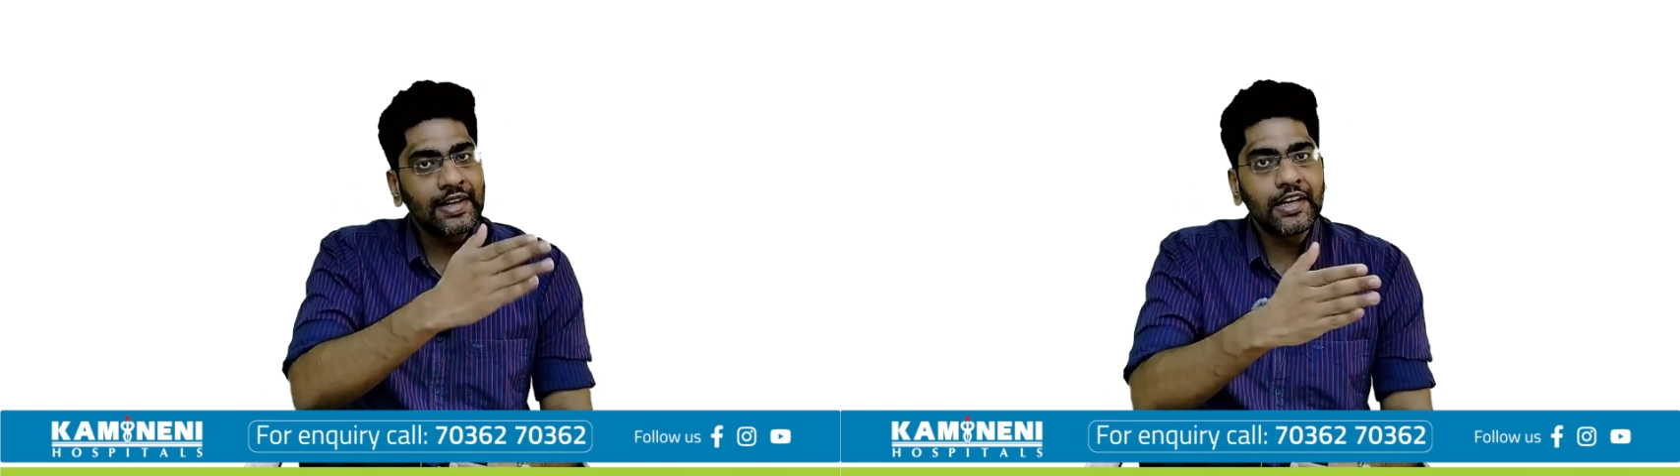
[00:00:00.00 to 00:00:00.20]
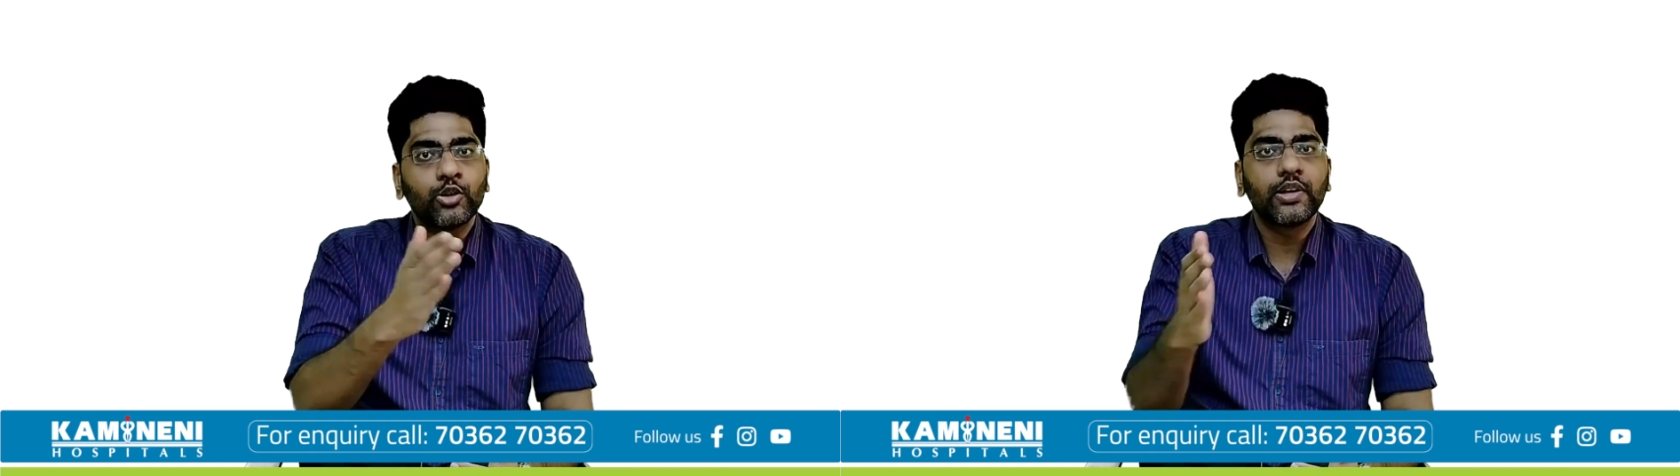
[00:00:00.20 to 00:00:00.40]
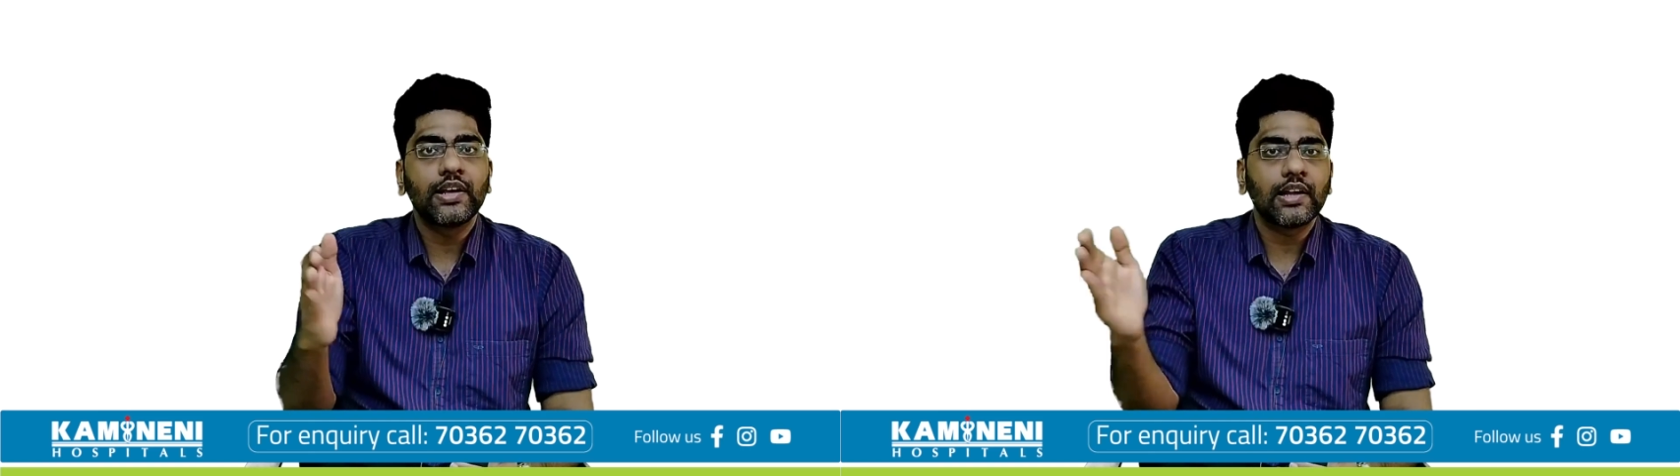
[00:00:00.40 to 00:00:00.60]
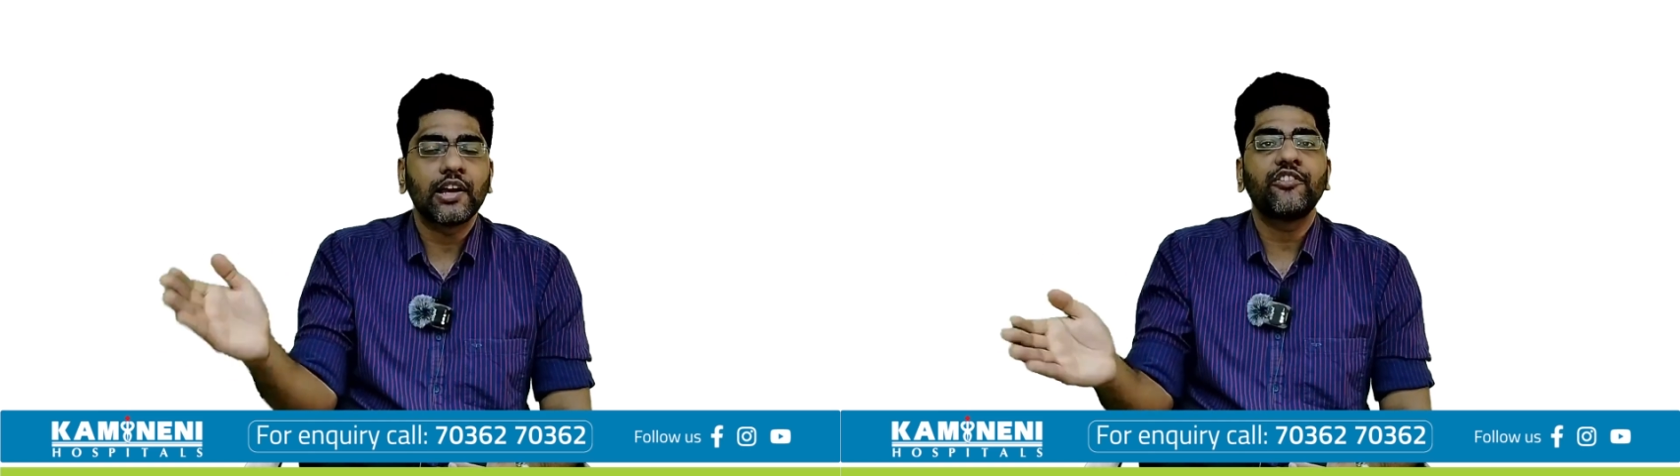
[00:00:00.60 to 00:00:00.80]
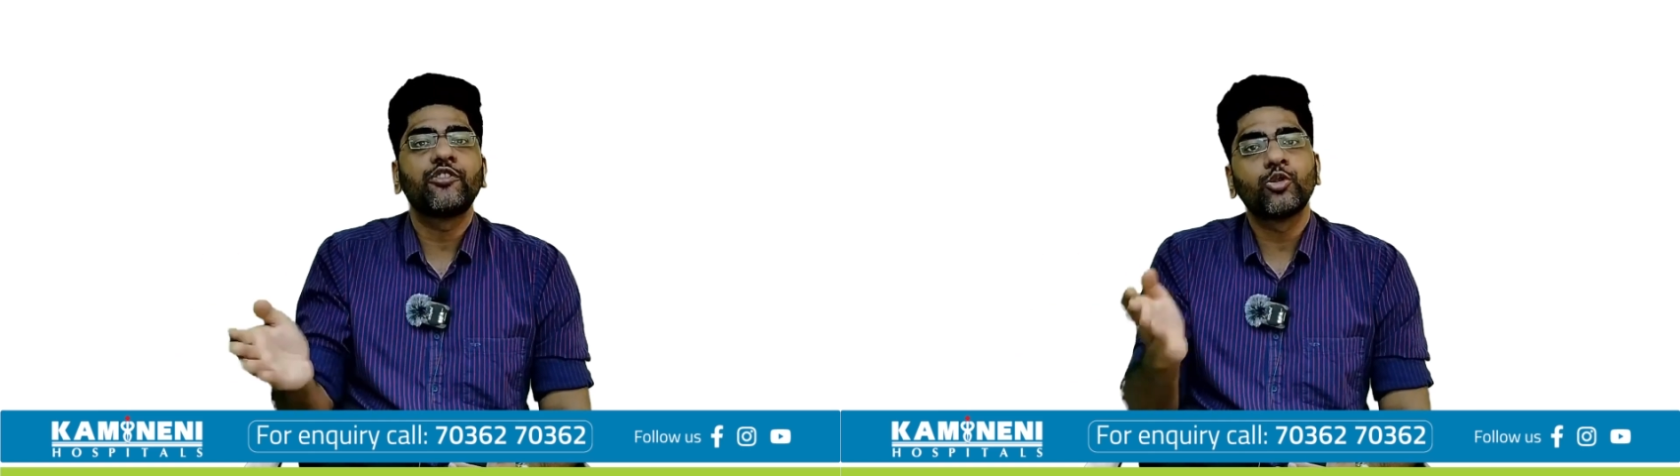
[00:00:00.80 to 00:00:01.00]
day-to-day
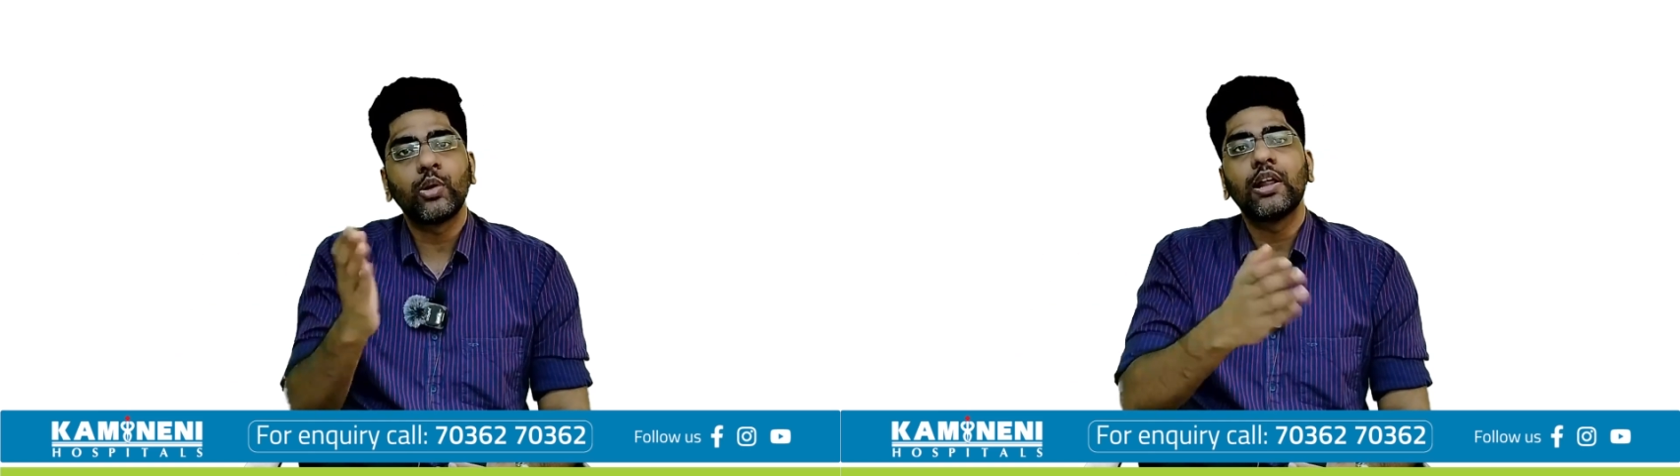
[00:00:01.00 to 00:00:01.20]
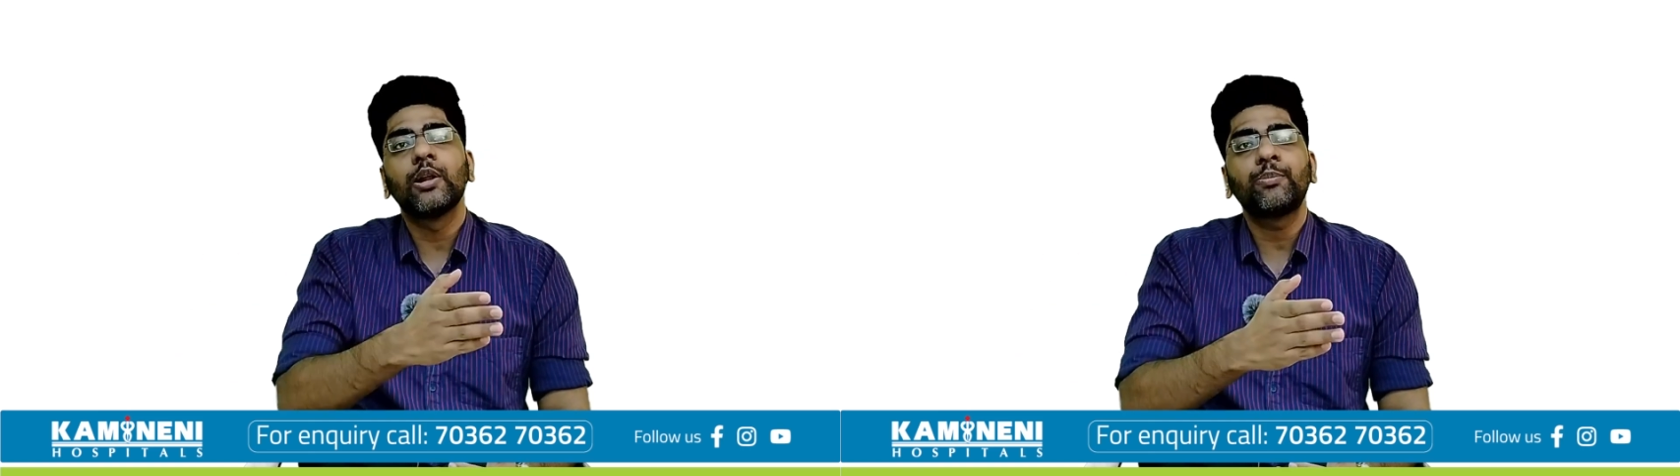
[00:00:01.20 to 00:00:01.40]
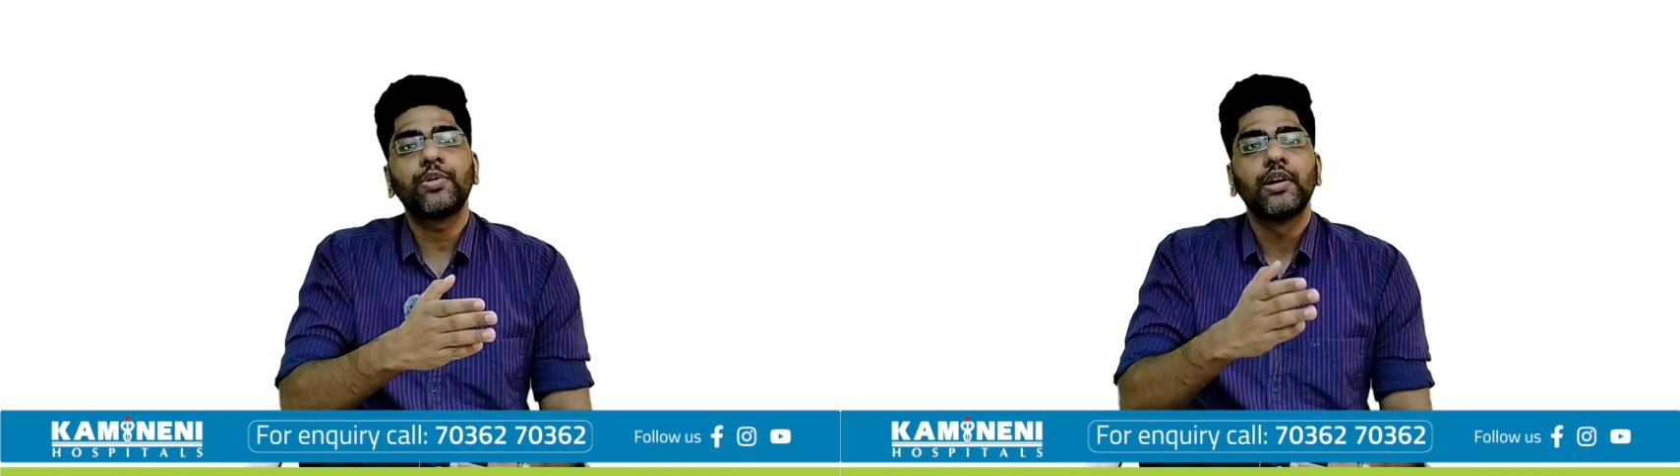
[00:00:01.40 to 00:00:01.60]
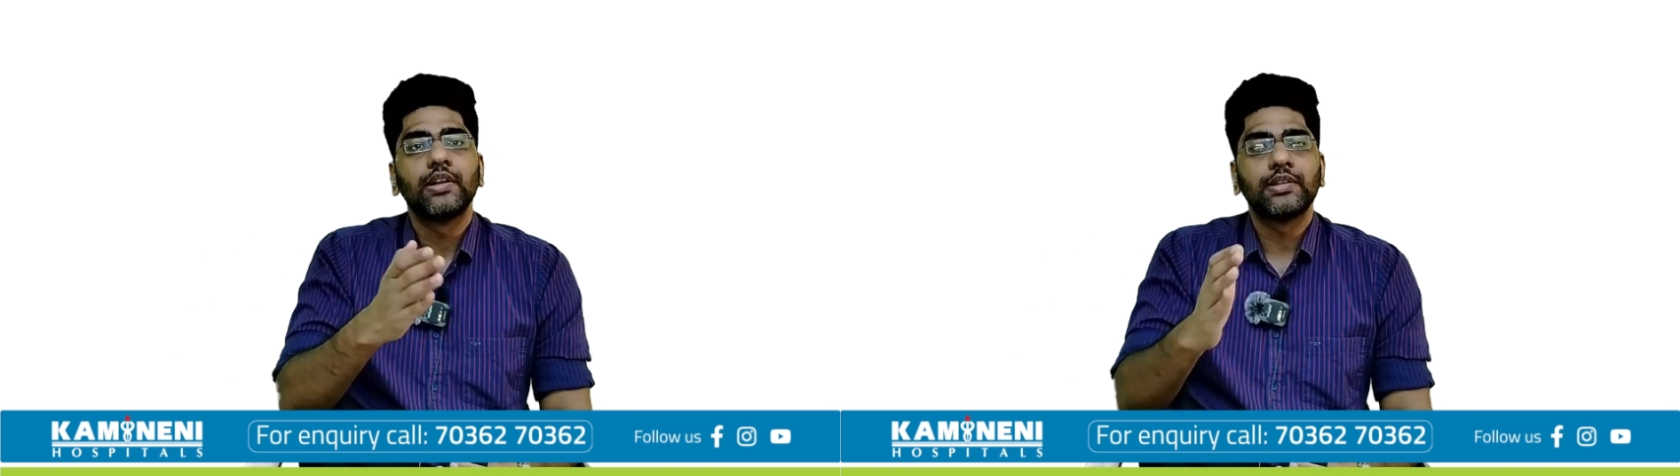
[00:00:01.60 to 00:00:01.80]
life to help